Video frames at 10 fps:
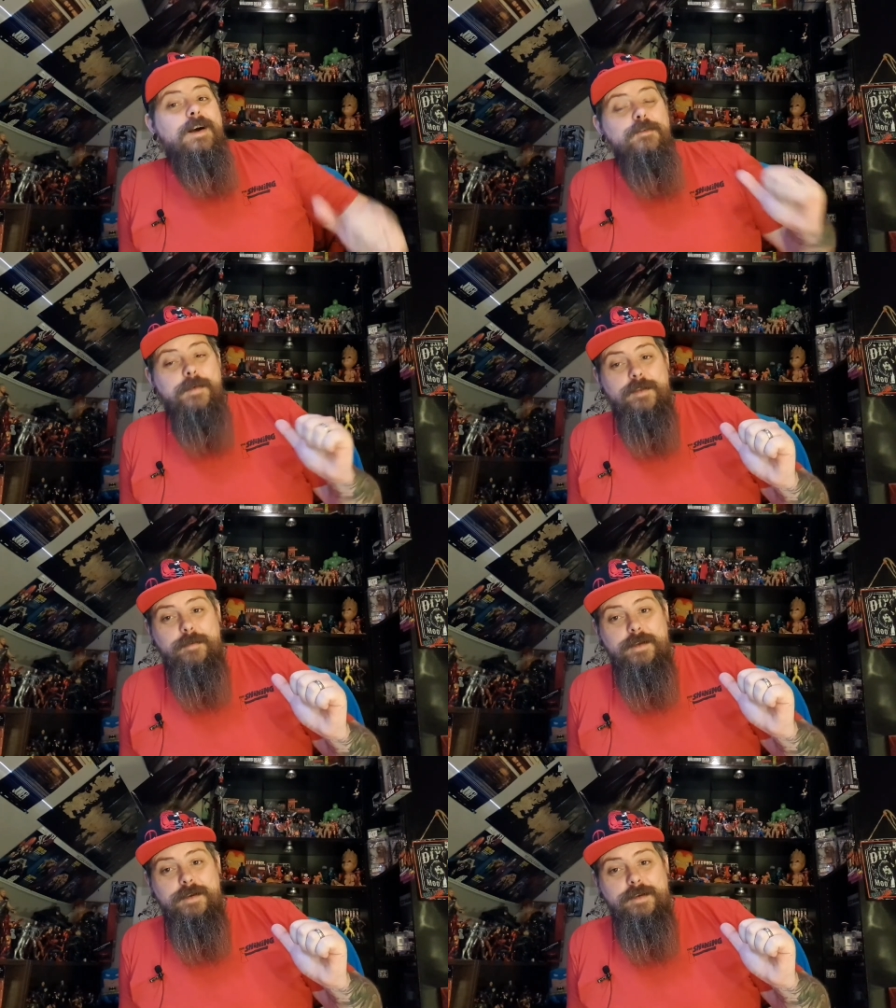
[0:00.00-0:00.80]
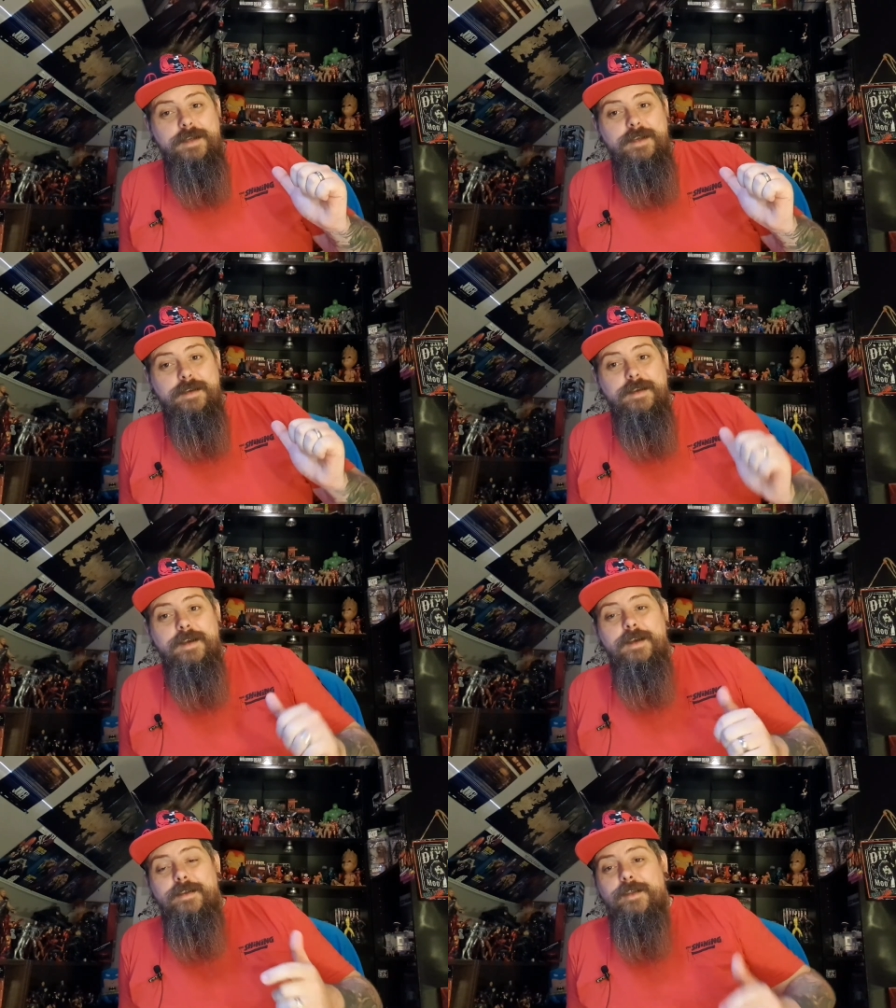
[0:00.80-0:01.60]
I've been the Bearded Geek.
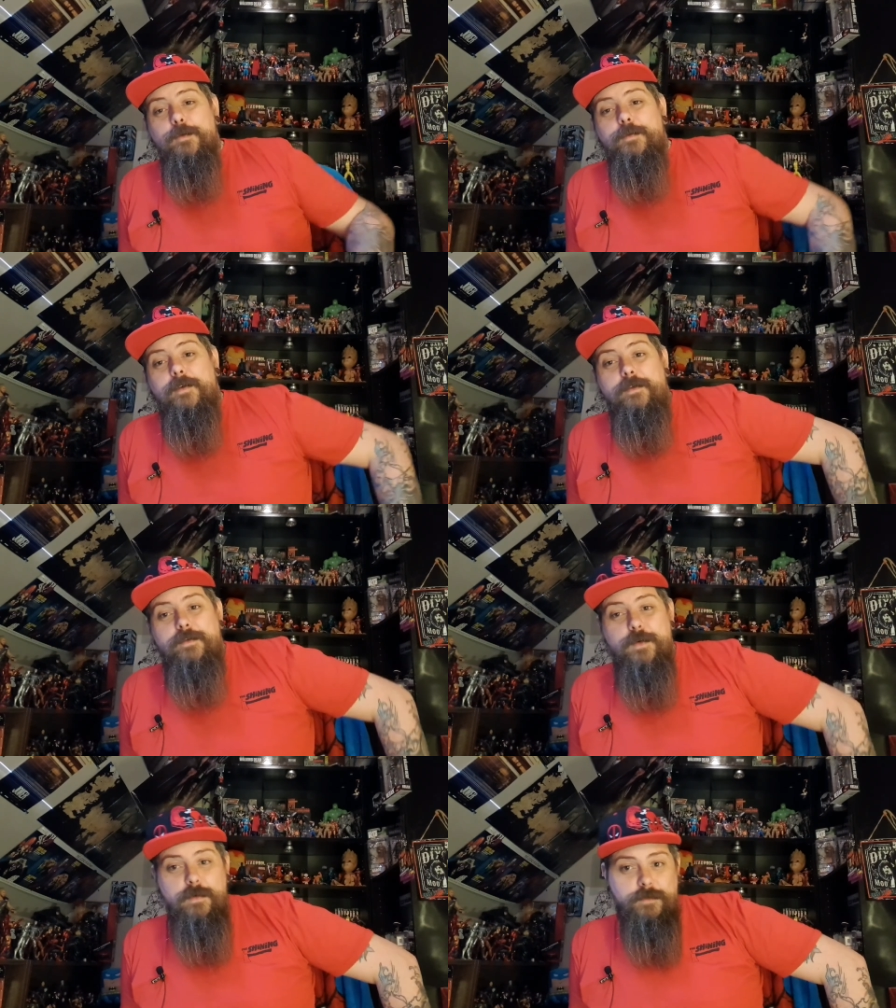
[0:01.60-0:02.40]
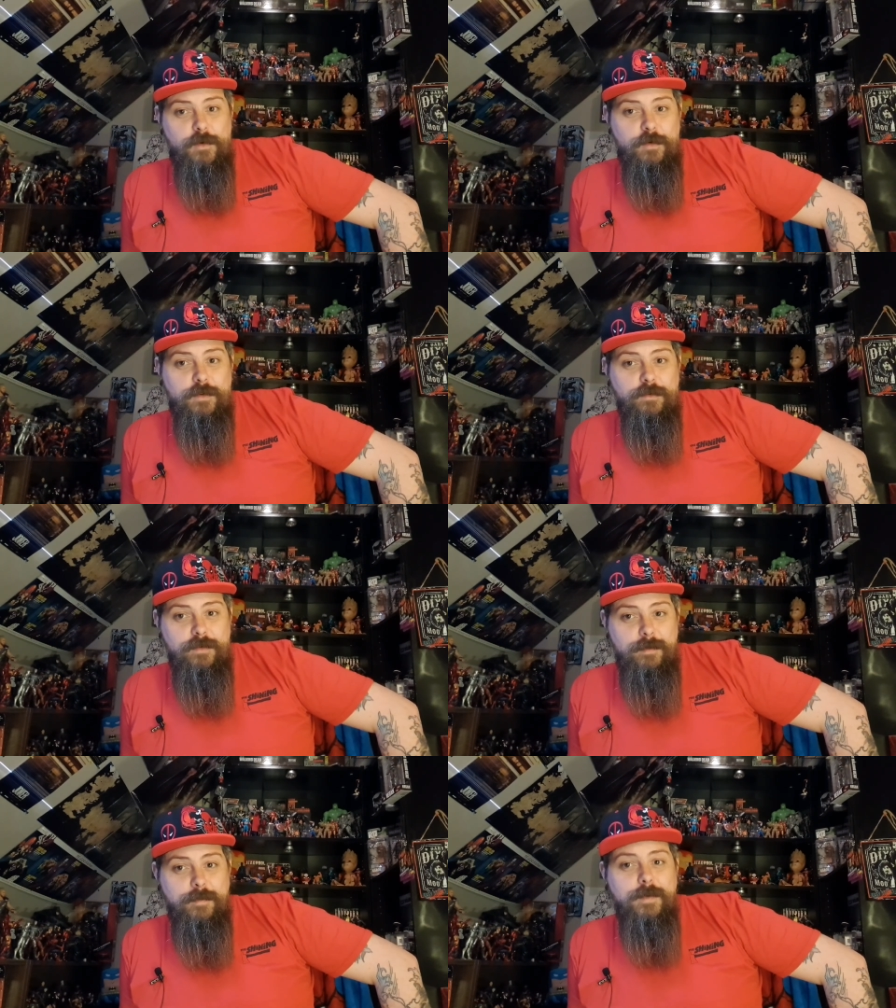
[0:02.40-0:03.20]
That was my review of Doctor
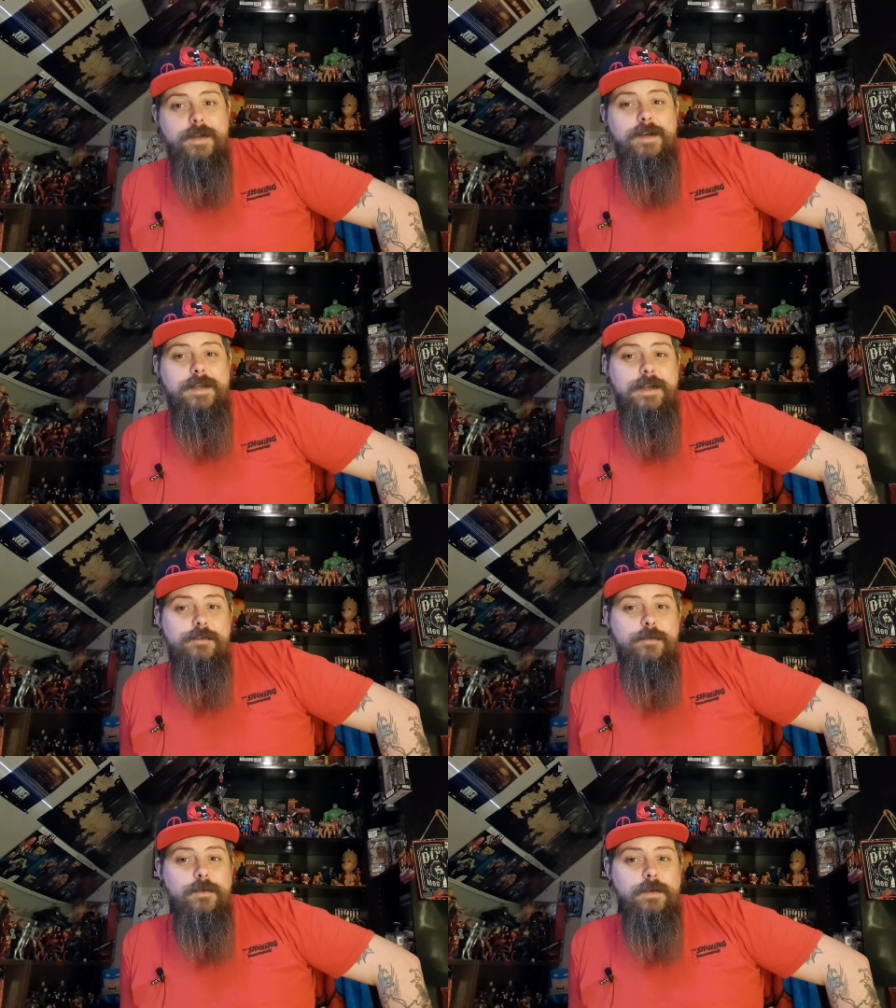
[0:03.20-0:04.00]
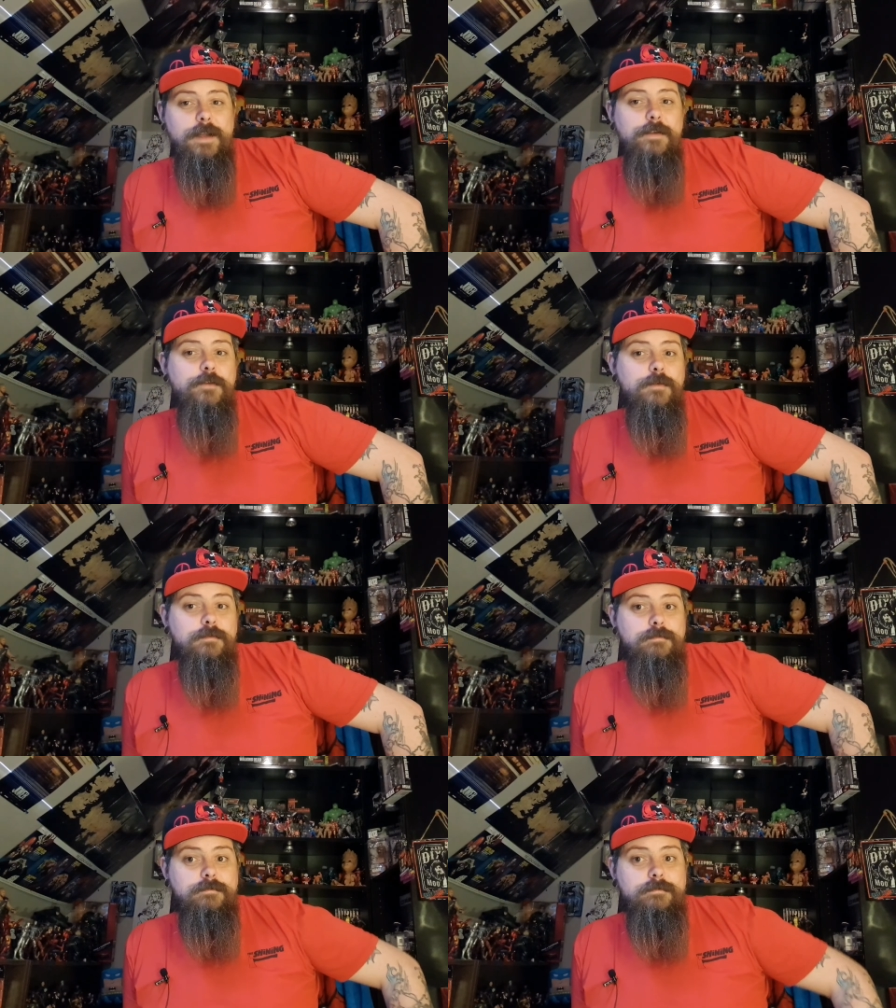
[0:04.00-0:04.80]
Sleep, and I'll catch you all again soon.